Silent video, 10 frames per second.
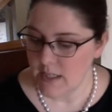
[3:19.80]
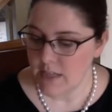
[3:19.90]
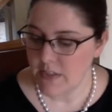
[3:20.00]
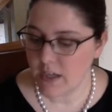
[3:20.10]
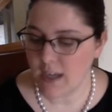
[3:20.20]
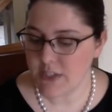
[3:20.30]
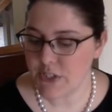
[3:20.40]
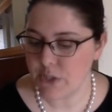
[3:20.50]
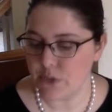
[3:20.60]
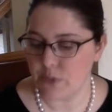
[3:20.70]
The
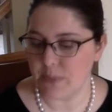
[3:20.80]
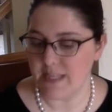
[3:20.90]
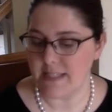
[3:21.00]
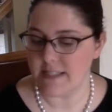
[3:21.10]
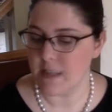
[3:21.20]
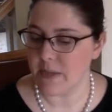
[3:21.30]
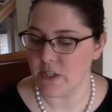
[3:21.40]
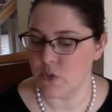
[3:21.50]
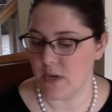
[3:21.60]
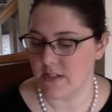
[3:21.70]
Constitution places some
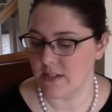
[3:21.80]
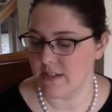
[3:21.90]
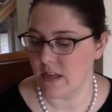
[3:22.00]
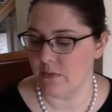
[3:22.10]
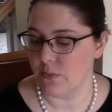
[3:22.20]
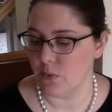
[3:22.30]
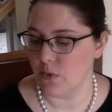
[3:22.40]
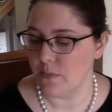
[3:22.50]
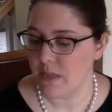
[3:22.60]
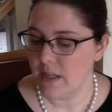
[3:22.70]
constraints on
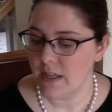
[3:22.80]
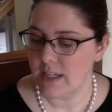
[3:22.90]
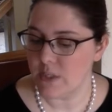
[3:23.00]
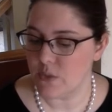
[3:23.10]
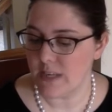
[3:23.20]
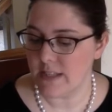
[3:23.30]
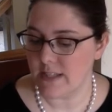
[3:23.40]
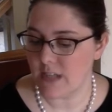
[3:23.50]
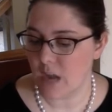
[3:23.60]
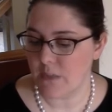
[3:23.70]
self-rule, constraints
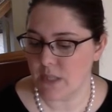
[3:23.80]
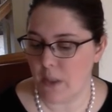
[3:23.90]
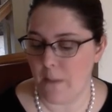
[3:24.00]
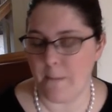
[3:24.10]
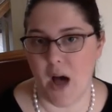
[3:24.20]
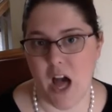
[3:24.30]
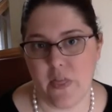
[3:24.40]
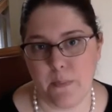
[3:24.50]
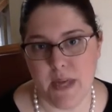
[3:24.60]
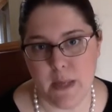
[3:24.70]
adopted by
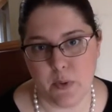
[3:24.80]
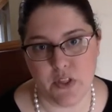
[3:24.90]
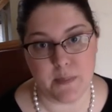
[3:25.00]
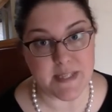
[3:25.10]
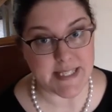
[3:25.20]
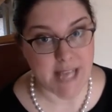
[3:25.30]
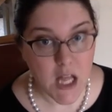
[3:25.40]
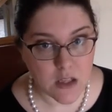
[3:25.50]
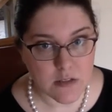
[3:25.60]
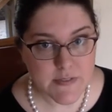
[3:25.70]
the people
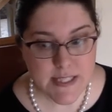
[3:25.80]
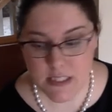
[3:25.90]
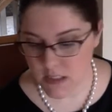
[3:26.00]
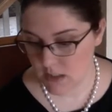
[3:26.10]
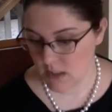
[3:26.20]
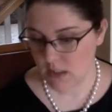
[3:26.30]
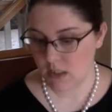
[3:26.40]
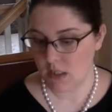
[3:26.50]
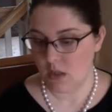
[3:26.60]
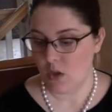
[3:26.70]
themselves
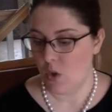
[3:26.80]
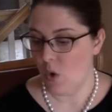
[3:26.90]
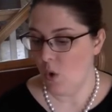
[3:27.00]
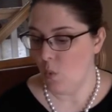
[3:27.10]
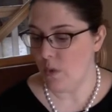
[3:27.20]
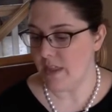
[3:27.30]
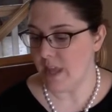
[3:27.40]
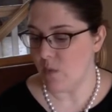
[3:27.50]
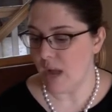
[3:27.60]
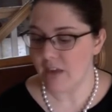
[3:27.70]
when they
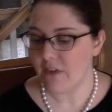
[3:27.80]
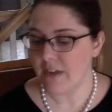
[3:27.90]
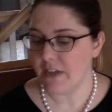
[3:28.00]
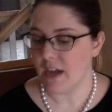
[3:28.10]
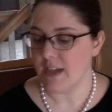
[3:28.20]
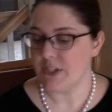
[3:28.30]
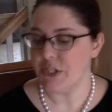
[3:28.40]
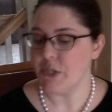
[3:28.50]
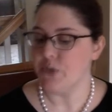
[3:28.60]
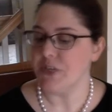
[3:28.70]
ratified the
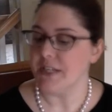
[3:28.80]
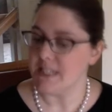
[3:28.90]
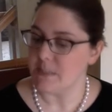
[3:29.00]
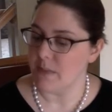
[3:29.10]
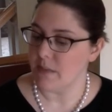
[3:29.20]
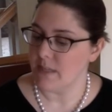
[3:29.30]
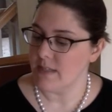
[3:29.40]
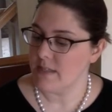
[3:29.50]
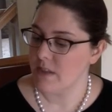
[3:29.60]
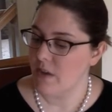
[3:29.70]
Constitution and its
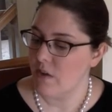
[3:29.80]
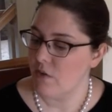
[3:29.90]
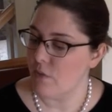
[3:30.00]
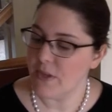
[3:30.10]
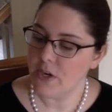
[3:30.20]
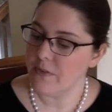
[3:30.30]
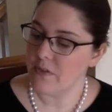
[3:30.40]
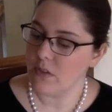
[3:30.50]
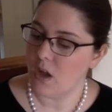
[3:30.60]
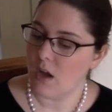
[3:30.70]
amendments, forbidding
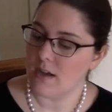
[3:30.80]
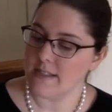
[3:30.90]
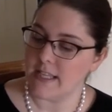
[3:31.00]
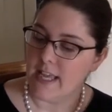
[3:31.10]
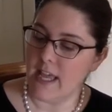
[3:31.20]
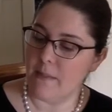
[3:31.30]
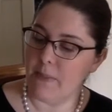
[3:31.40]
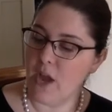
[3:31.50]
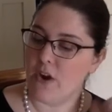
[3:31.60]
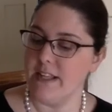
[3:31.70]
laws
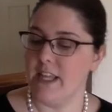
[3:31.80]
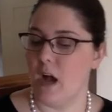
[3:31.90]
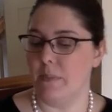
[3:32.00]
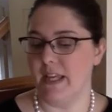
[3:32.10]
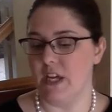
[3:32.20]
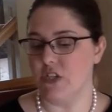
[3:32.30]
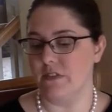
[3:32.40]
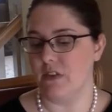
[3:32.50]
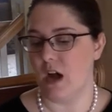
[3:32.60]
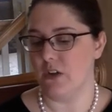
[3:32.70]
impairing the obligation
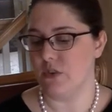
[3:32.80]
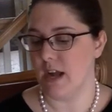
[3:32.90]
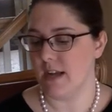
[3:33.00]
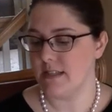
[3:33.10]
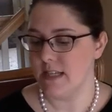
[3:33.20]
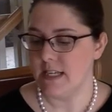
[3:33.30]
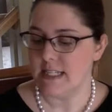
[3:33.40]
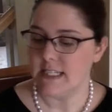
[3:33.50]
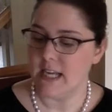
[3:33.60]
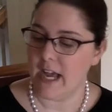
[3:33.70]
of contracts,
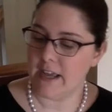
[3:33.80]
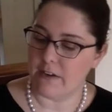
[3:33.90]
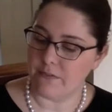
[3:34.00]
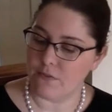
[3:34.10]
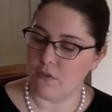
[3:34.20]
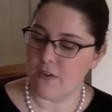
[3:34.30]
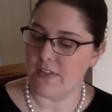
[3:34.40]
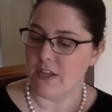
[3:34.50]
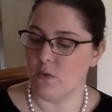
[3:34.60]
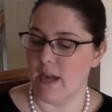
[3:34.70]
denying full faith
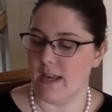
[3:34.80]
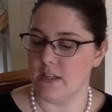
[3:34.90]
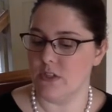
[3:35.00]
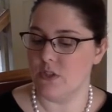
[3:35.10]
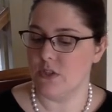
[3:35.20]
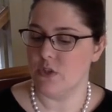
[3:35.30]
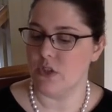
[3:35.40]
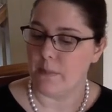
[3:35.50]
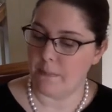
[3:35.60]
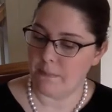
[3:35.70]
and credit to
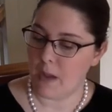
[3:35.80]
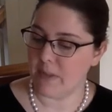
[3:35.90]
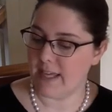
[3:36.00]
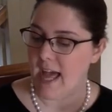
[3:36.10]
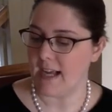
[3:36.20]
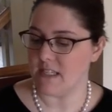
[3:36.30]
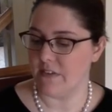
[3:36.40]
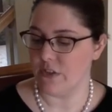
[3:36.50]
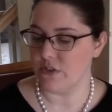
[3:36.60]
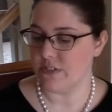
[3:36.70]
the public acts of
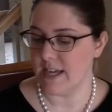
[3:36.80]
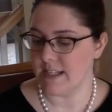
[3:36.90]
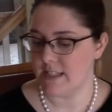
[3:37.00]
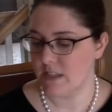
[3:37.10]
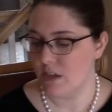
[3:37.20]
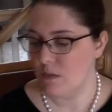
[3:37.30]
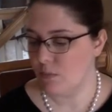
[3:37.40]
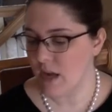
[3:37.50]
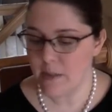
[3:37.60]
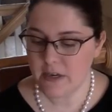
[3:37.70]
other states,
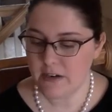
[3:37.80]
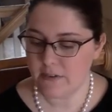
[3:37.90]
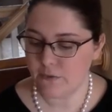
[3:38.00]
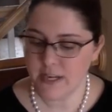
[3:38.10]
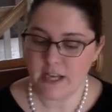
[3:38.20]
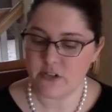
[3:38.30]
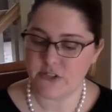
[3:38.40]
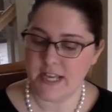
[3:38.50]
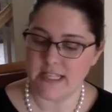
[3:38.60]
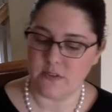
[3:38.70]
prohibiting free
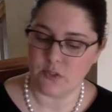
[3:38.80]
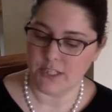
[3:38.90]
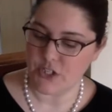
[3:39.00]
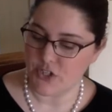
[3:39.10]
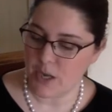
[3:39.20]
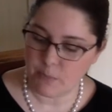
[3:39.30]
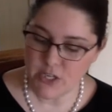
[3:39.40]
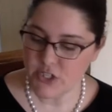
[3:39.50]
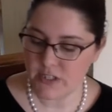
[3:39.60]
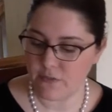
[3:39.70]
exercise of religion,
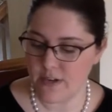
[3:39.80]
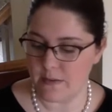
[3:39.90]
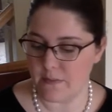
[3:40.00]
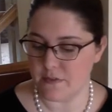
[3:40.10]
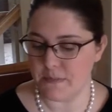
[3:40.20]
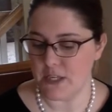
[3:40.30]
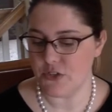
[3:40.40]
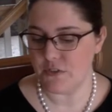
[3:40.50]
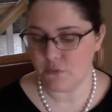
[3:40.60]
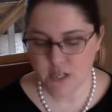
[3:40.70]
abridging the freedom of speech,
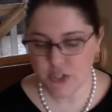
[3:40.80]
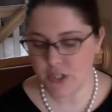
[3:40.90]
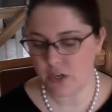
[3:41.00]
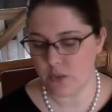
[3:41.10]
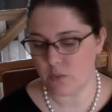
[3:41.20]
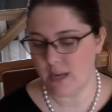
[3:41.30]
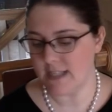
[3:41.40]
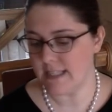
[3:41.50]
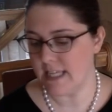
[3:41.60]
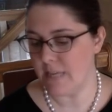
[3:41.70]
infringing the right
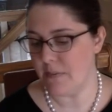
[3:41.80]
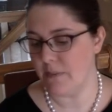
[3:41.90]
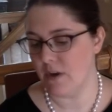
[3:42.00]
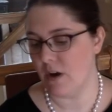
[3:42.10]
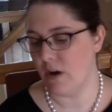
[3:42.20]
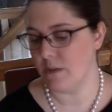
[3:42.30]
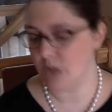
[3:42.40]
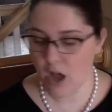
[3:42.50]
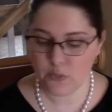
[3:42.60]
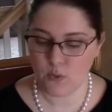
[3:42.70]
to keep and bear arms,
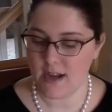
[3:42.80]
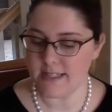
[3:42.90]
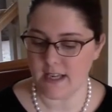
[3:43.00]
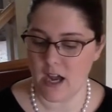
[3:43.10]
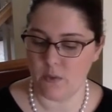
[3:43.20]
authorizing